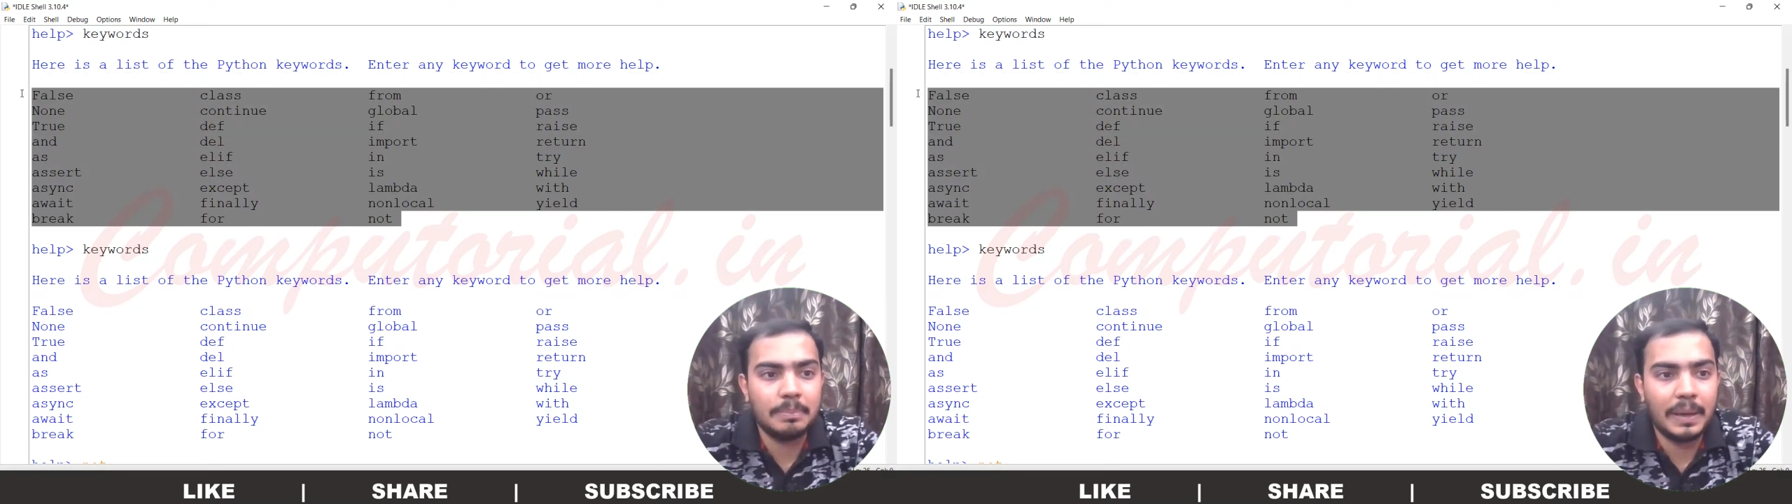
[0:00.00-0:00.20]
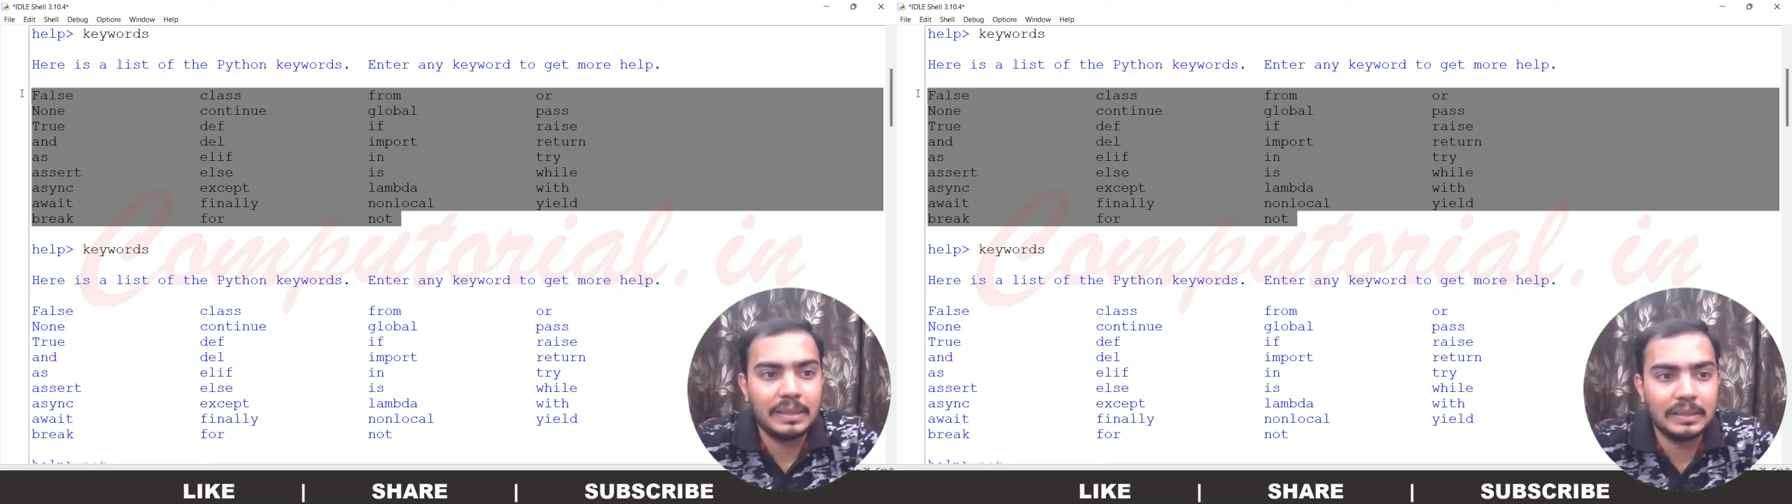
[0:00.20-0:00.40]

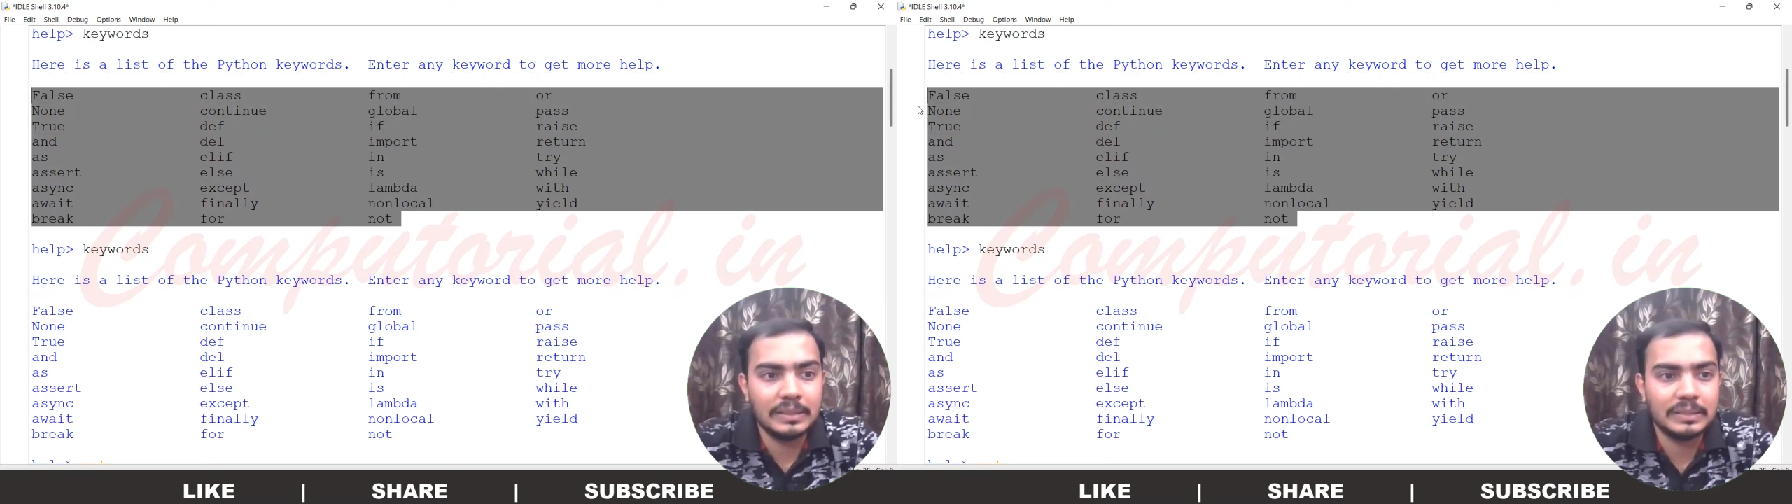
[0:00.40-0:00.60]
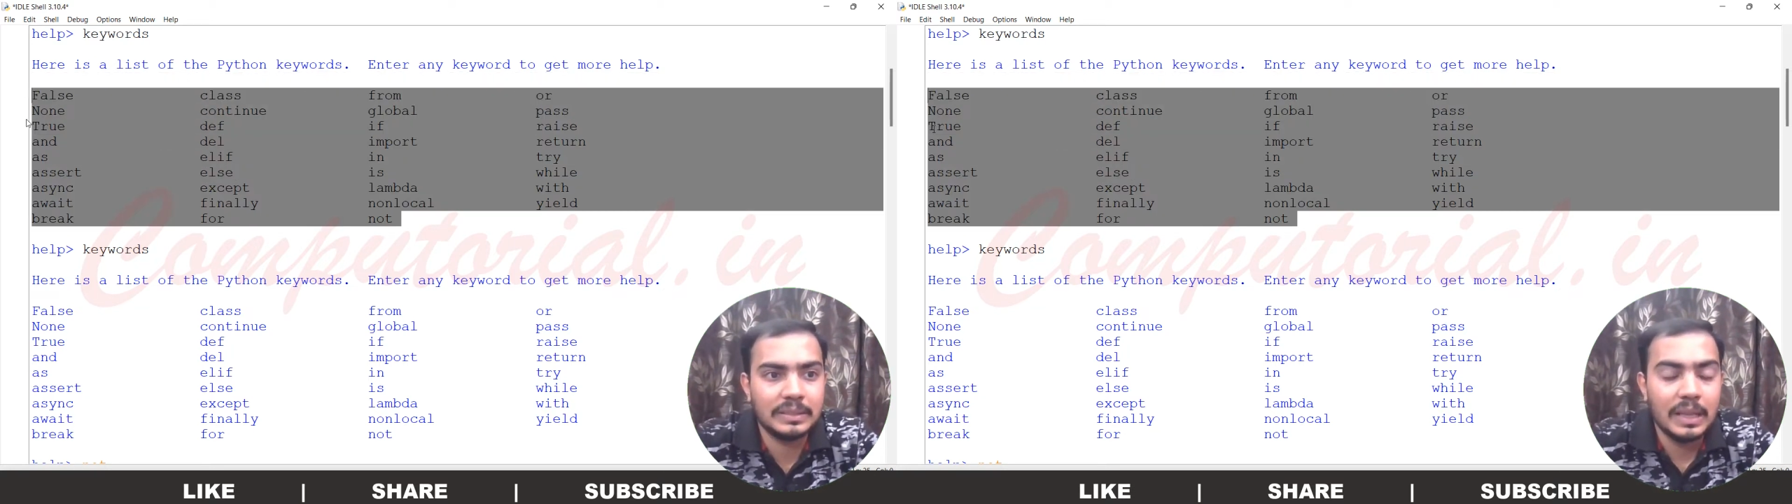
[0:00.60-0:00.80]

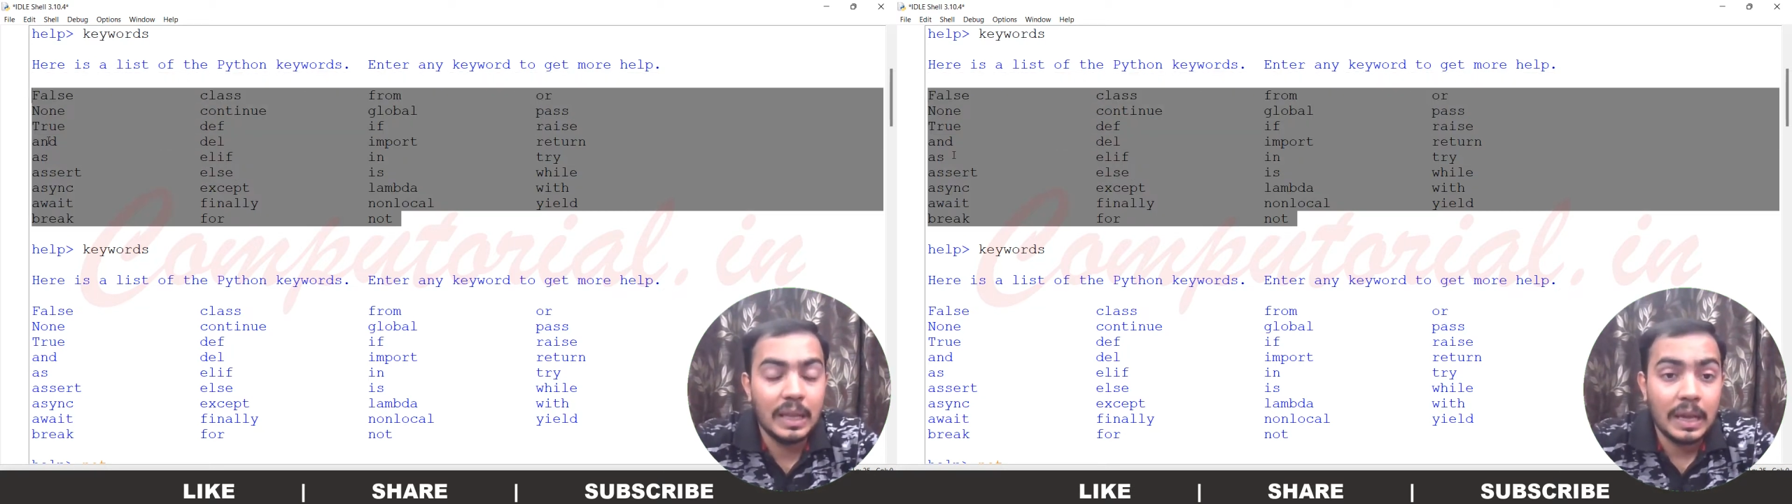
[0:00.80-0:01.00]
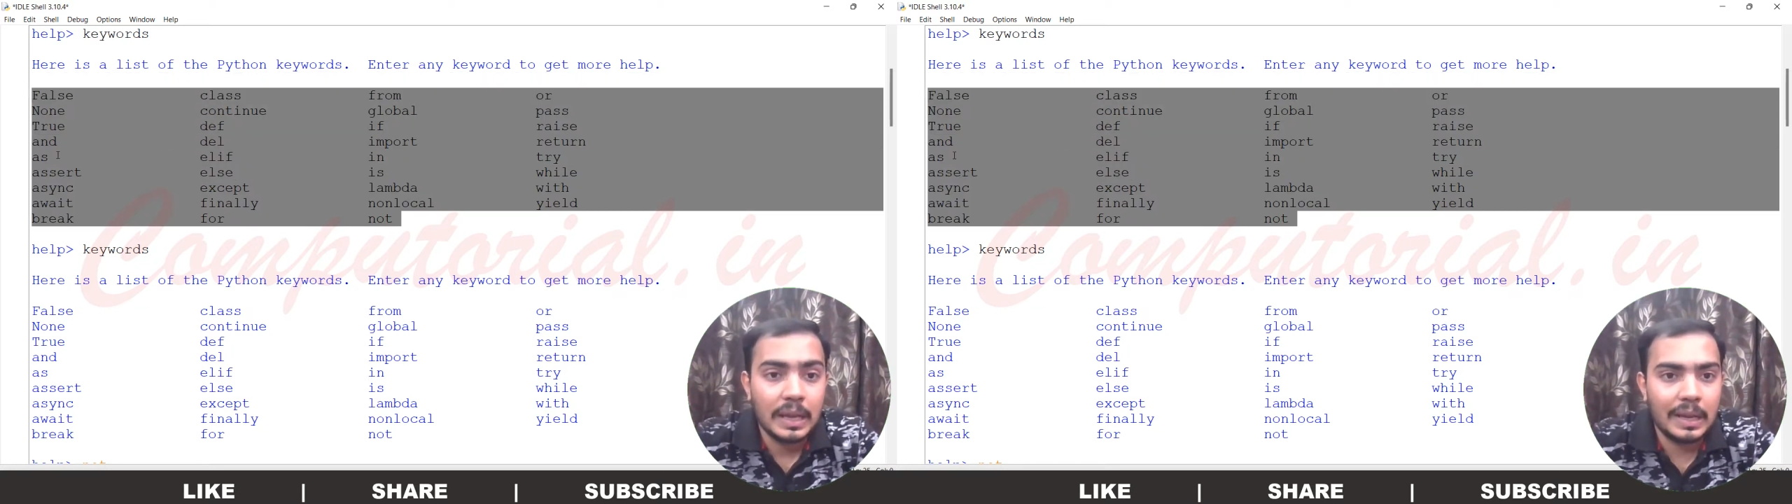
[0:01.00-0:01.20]
Python's
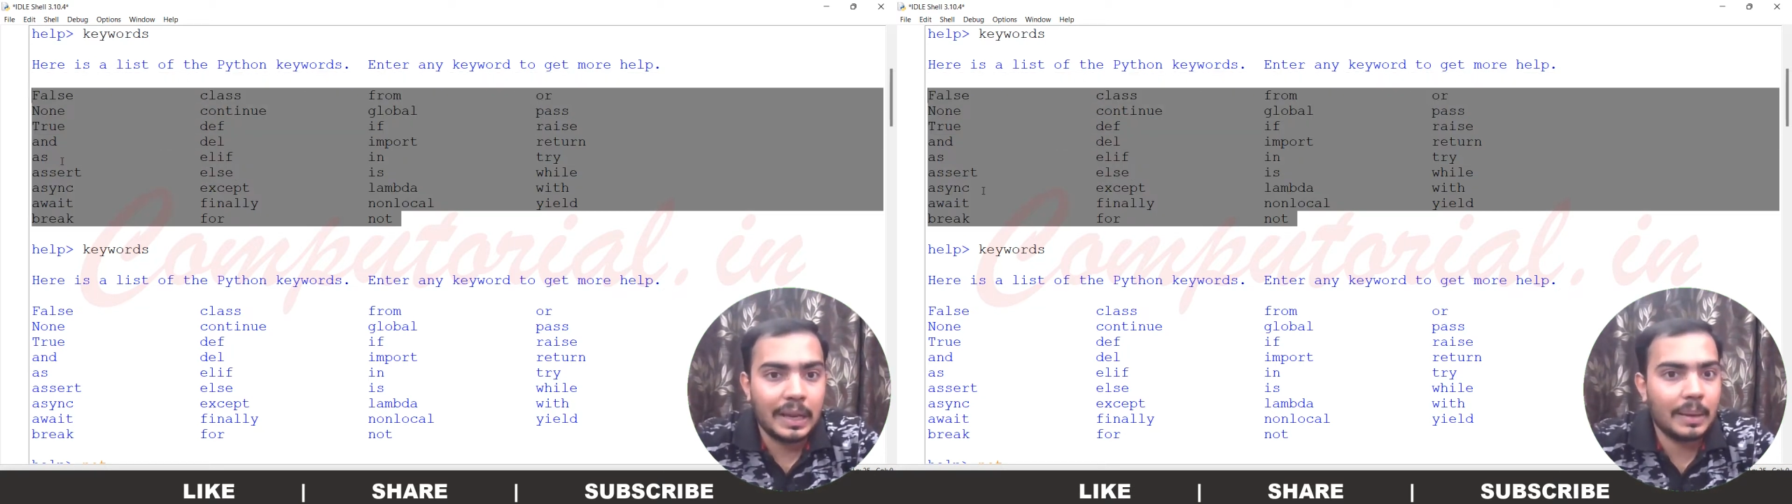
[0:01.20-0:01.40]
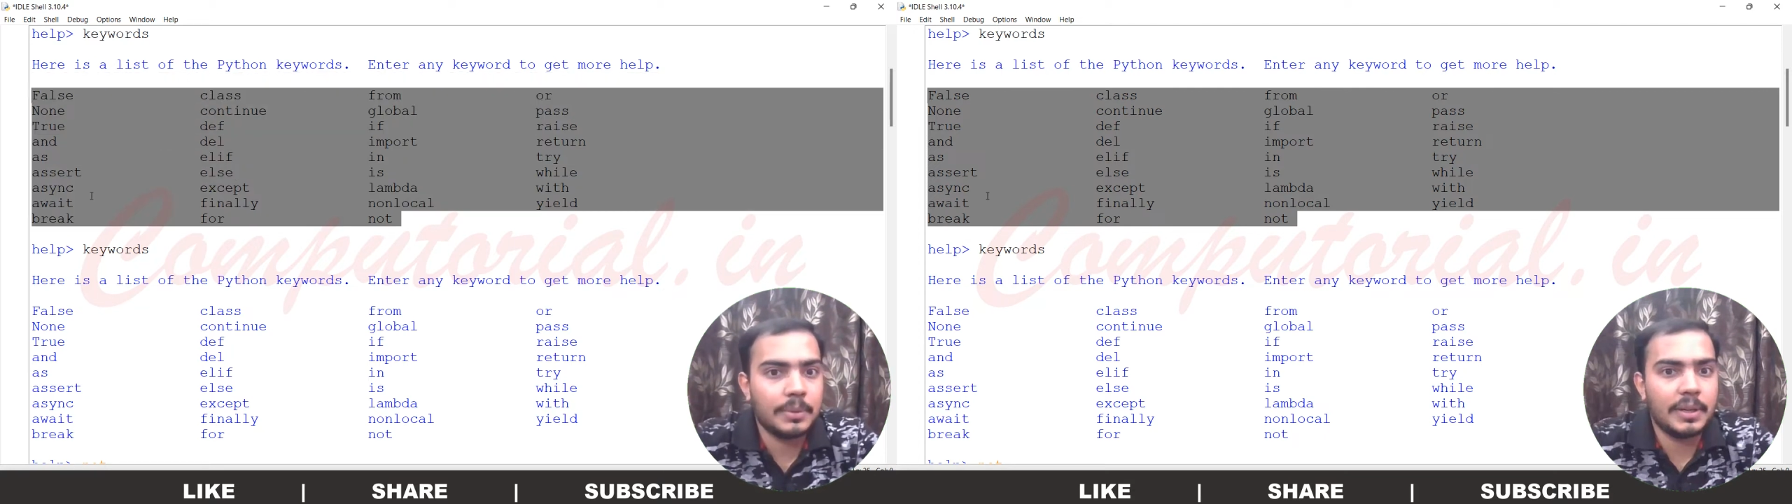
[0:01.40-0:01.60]

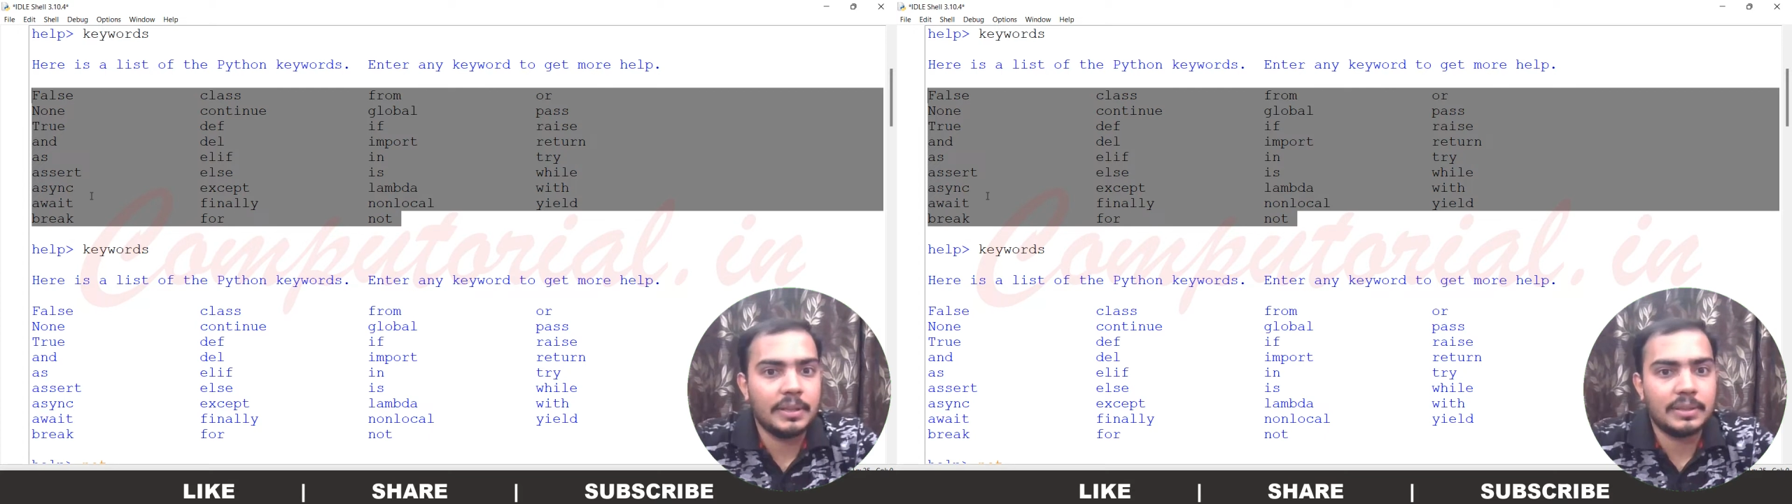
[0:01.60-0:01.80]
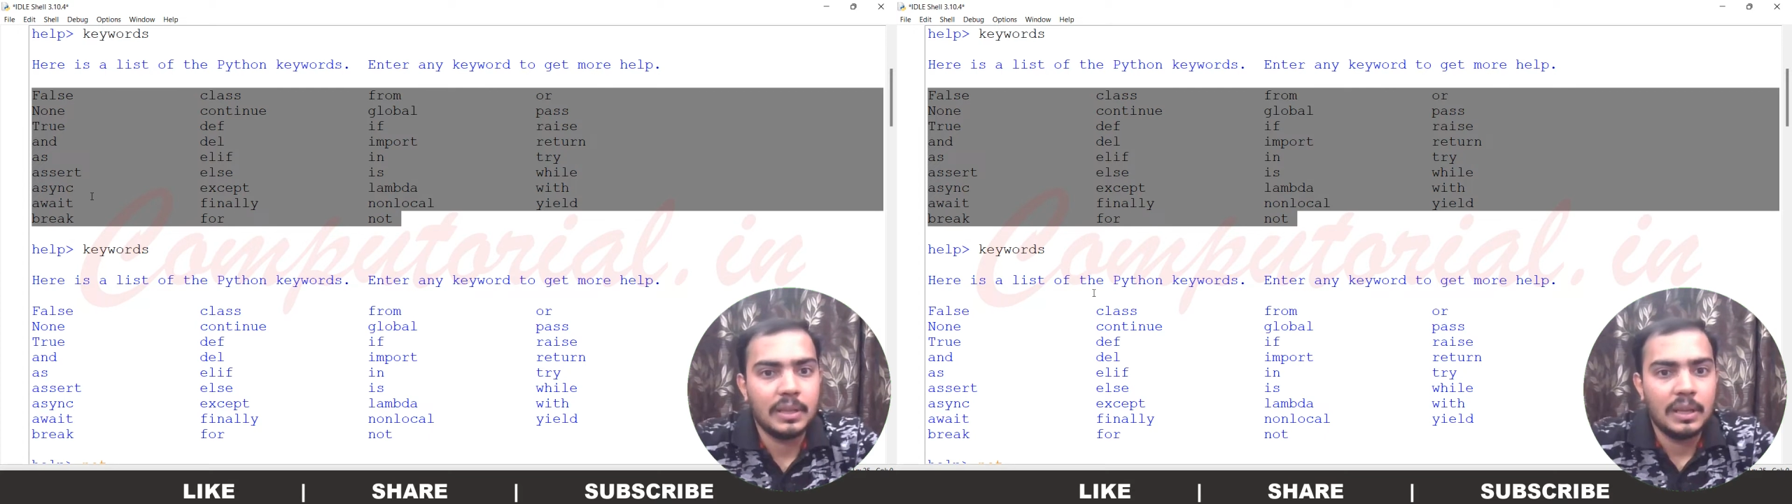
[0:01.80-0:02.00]

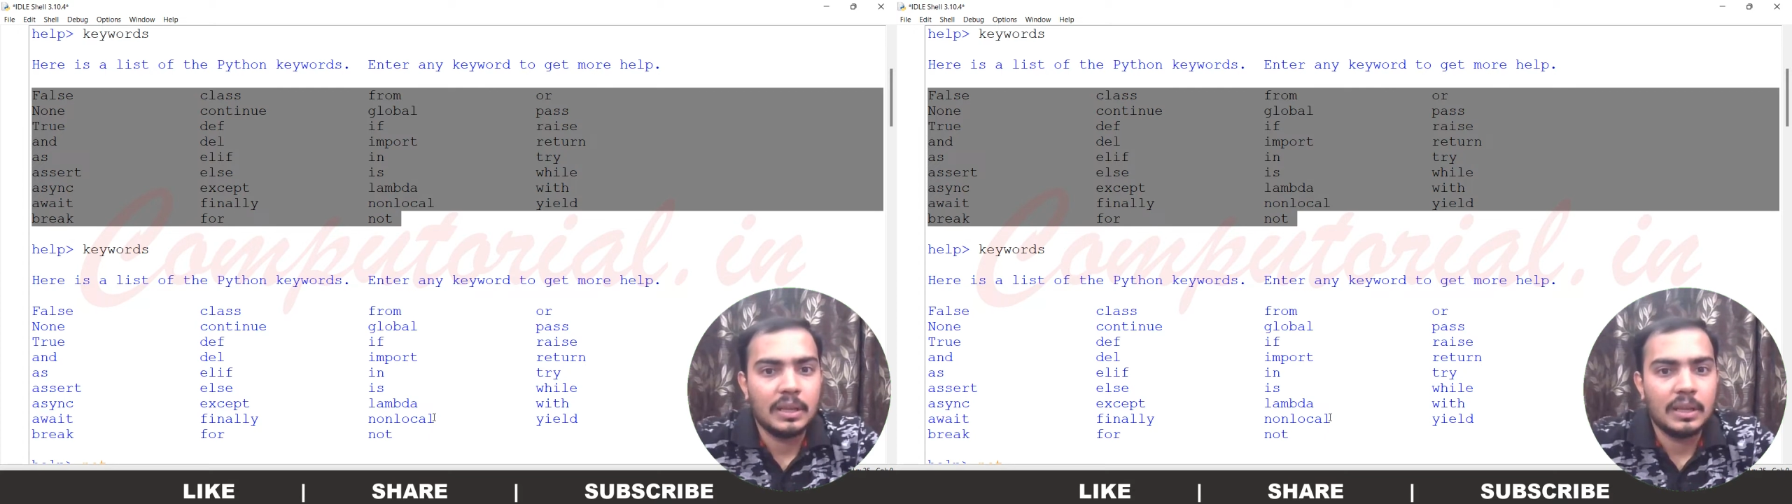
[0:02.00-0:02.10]
libraries.